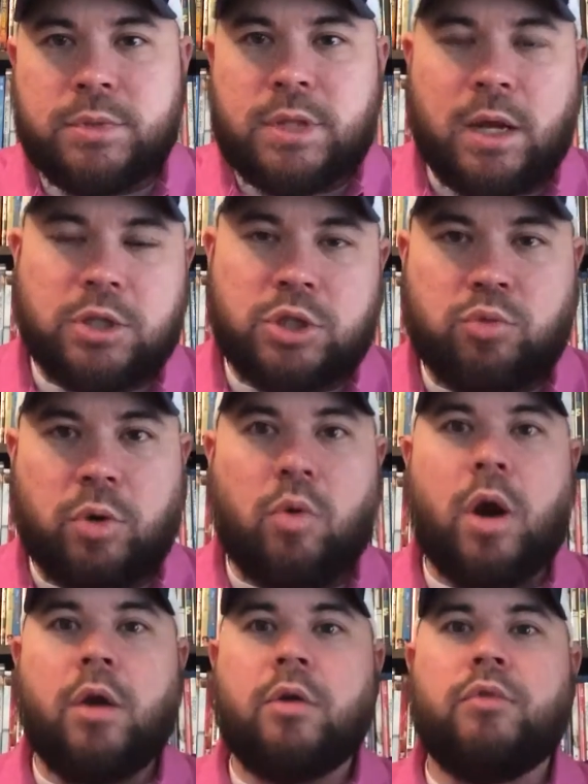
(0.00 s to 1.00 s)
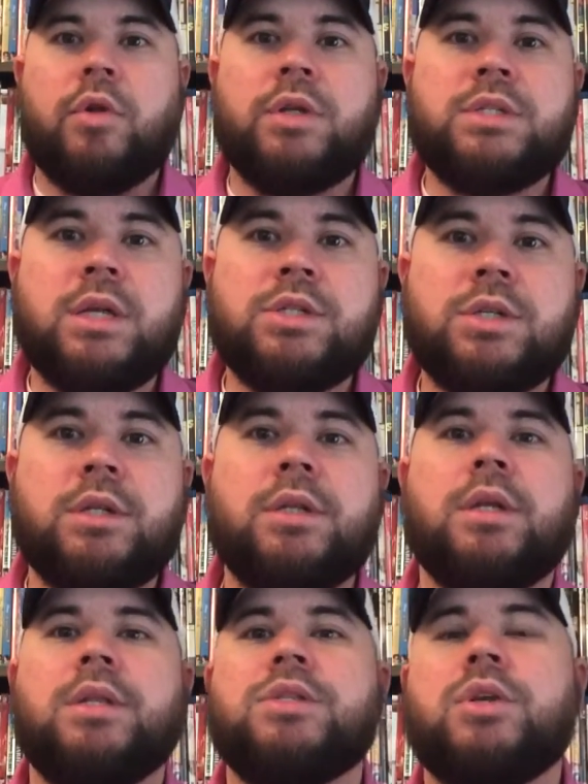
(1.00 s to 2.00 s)
that just require your full attention.
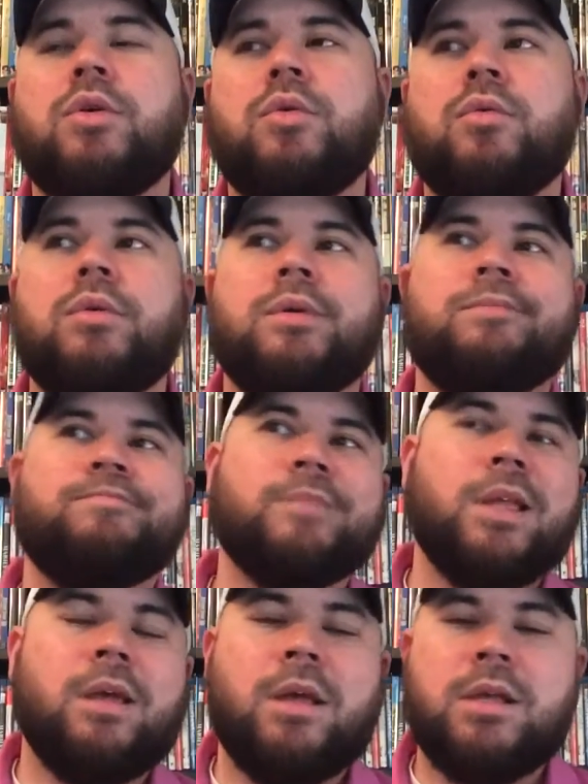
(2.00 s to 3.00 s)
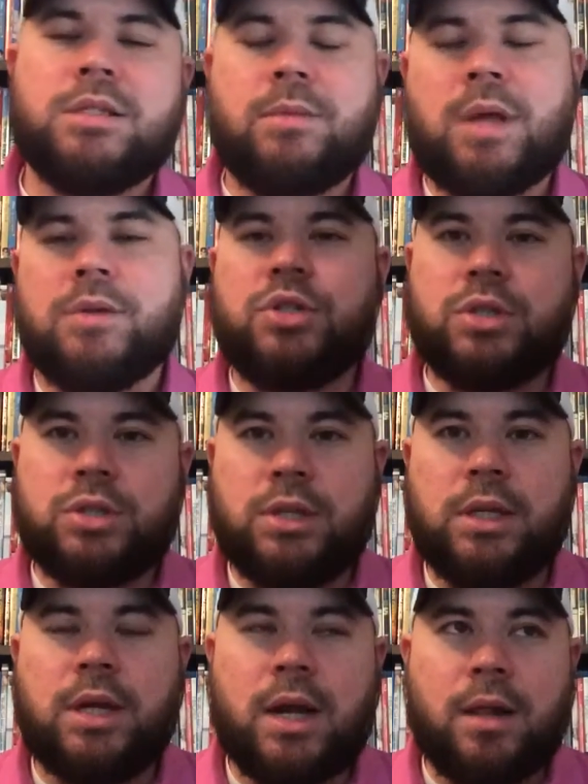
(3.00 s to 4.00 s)
And so sometimes you just
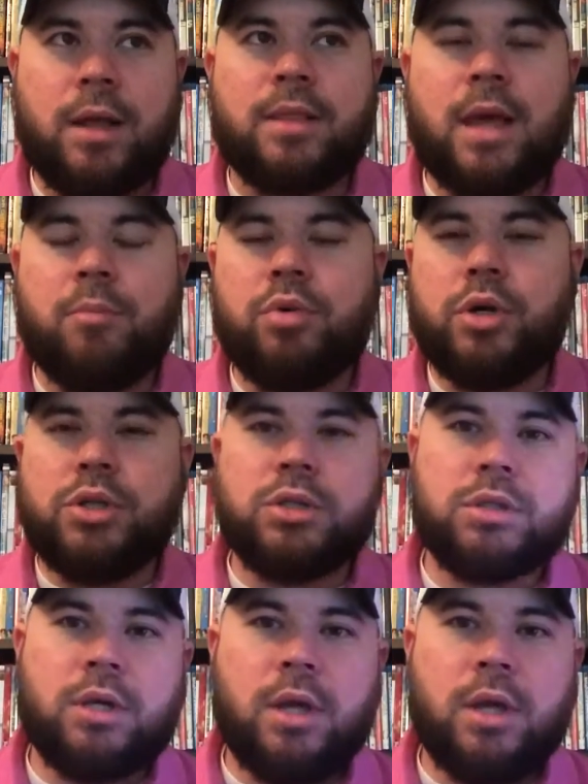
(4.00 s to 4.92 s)
need kind of like that push.